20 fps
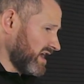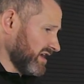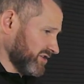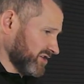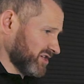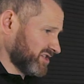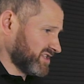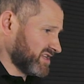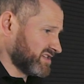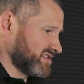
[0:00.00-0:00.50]

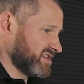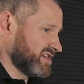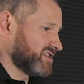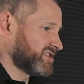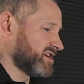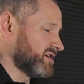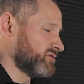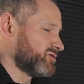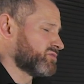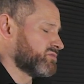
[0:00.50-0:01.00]
just as the
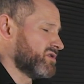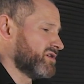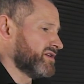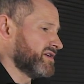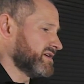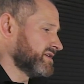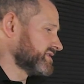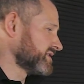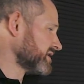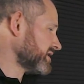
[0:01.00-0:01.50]
ASUS one
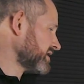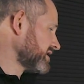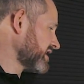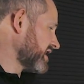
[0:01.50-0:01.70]
is.